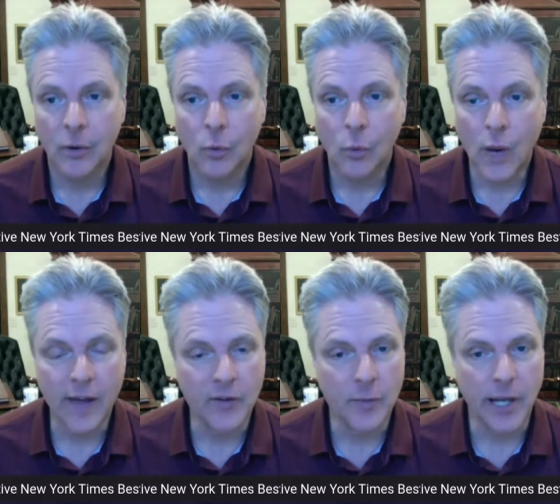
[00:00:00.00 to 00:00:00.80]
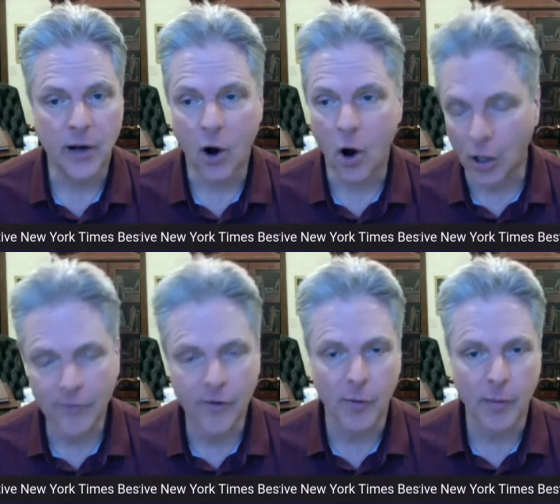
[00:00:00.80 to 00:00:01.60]
We have spent all
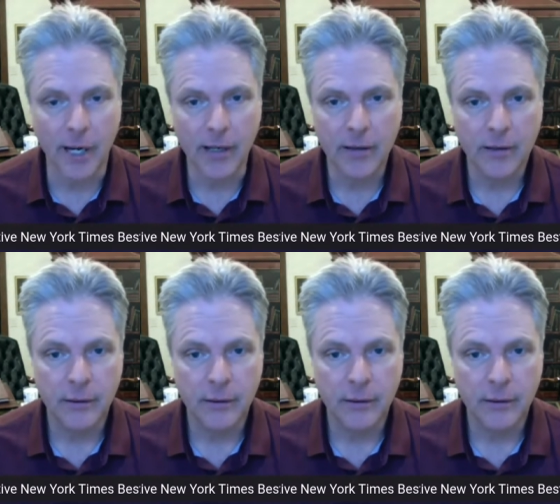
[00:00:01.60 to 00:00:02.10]
of our money.